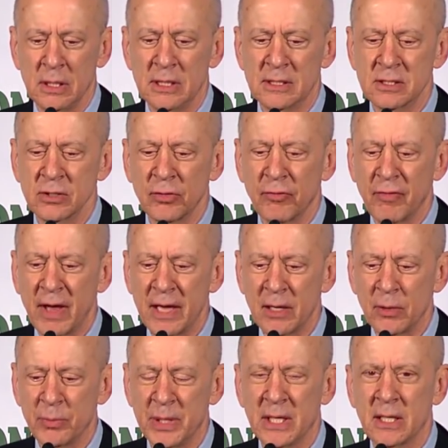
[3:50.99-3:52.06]
It's still
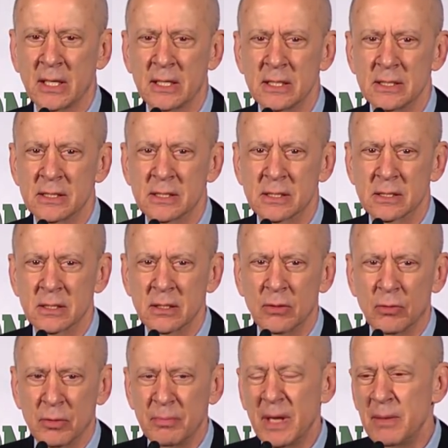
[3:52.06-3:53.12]
vital because,
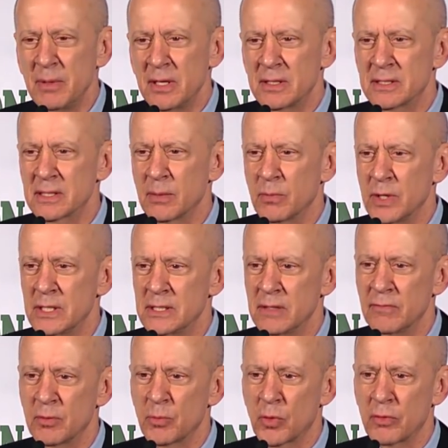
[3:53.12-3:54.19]
or maybe in some ways
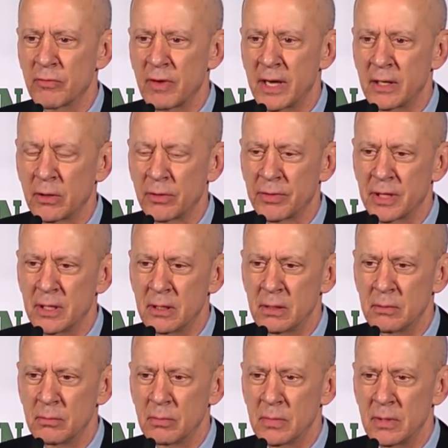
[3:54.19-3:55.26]
even more vital
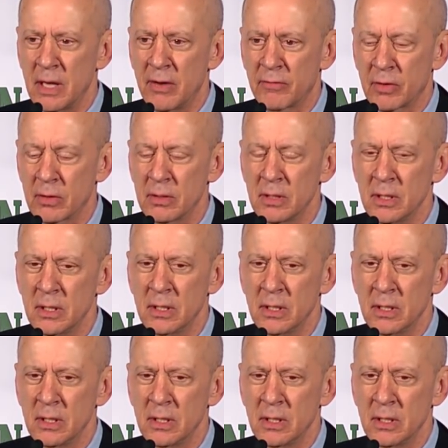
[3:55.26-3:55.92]
than ever.